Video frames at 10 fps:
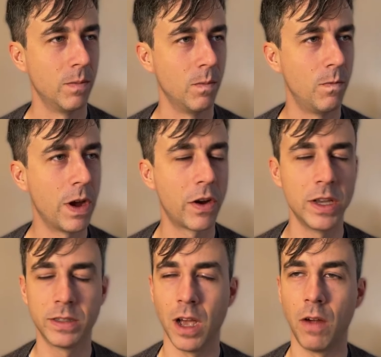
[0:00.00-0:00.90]

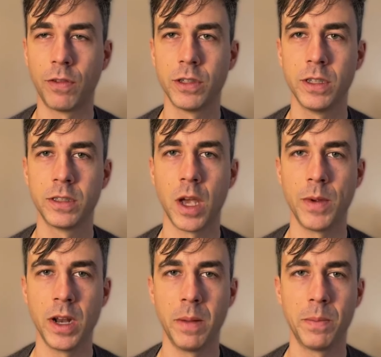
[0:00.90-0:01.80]
various conferences
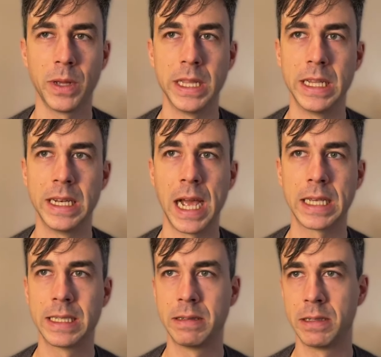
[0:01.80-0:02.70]
coming up in the
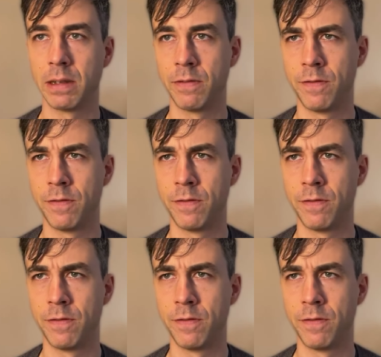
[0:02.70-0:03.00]
next